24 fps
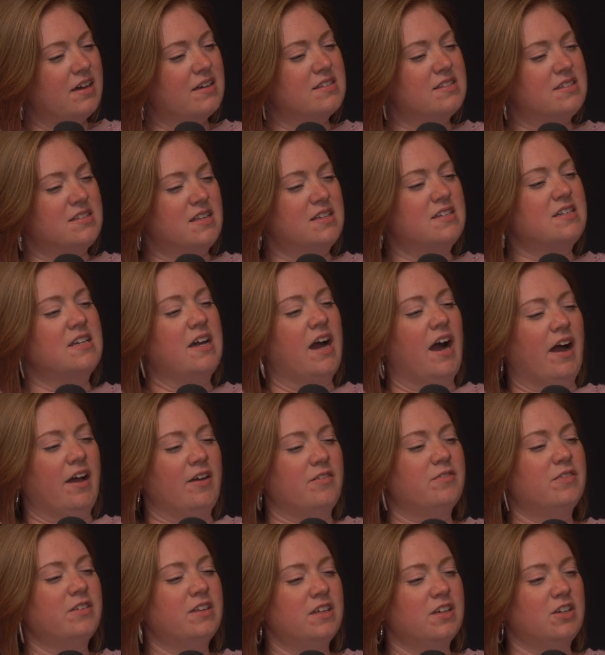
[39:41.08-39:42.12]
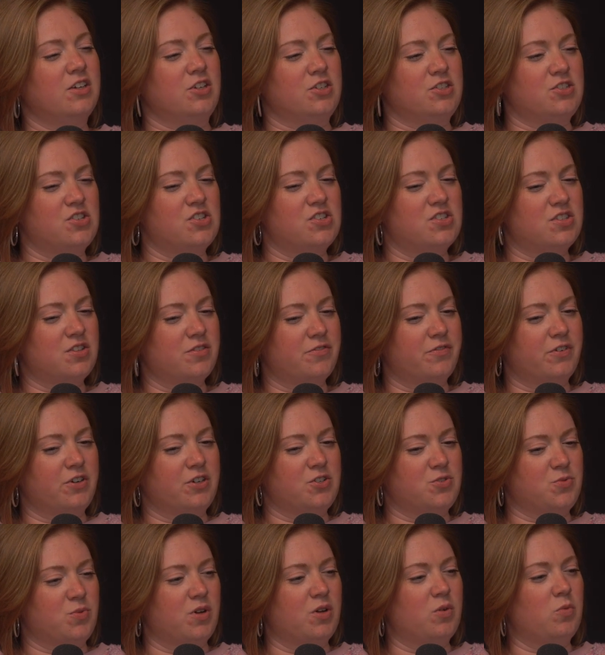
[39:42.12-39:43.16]
Yeah, Cindy, I feel like yours is the
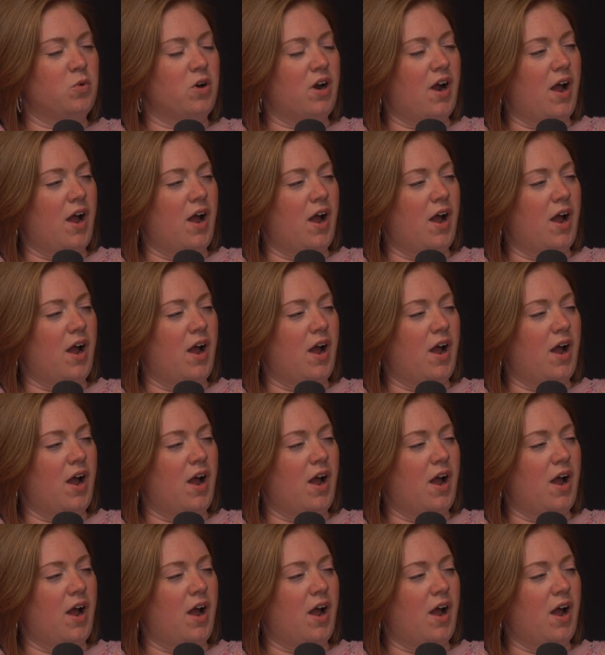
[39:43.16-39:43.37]
first one